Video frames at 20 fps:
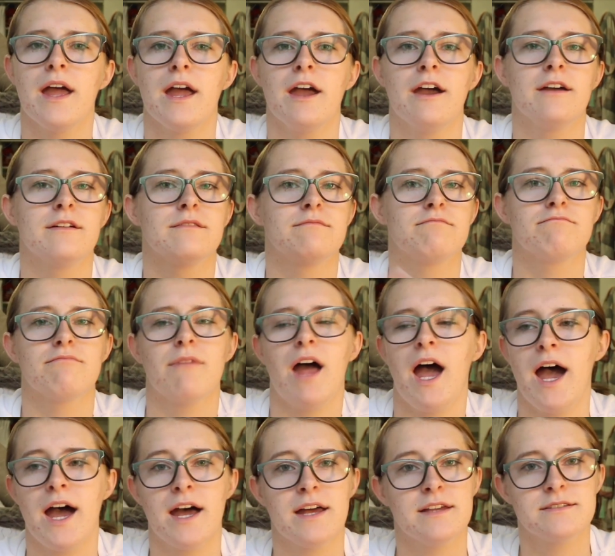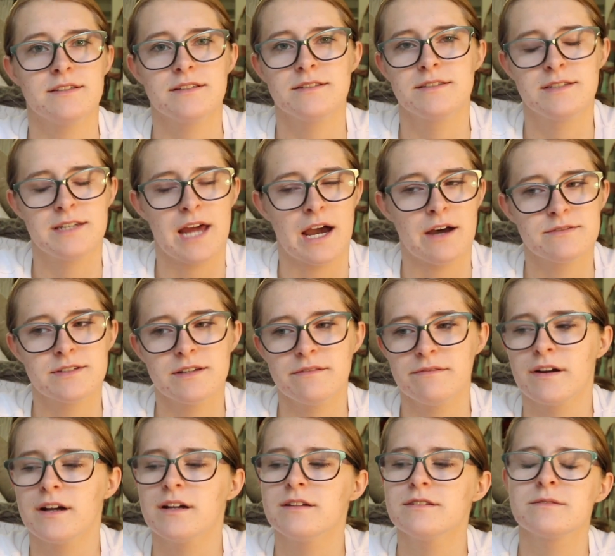It has its downs
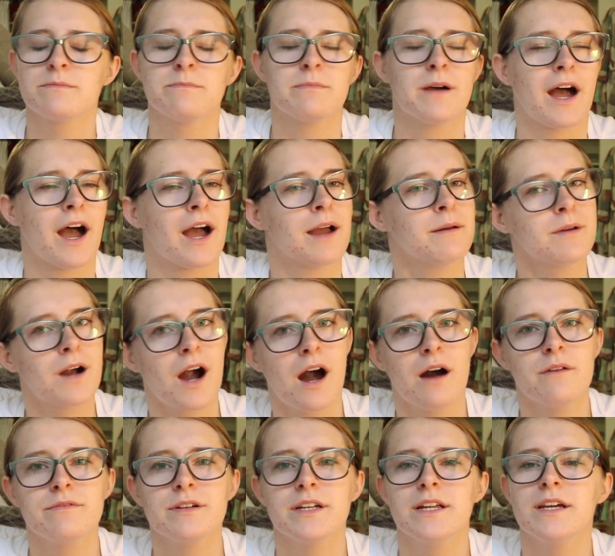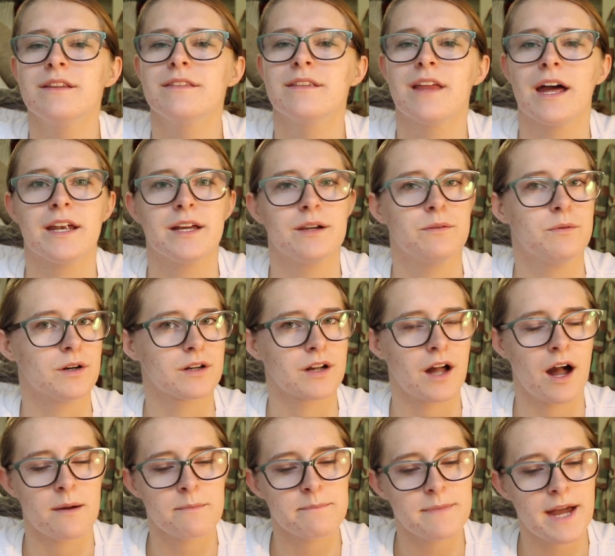at first, but I'm confident that it will
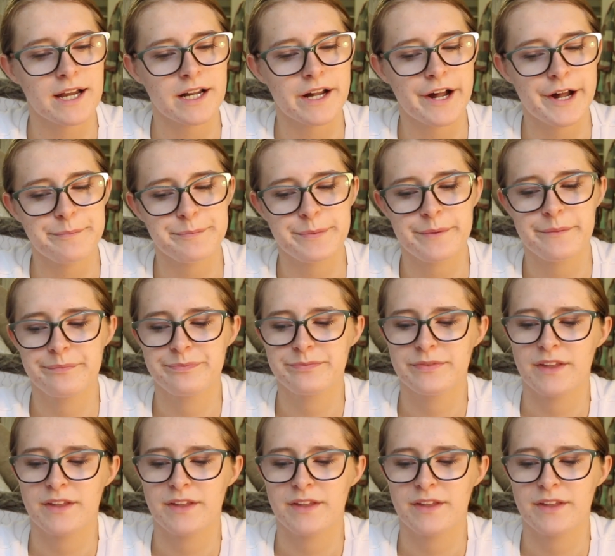come back up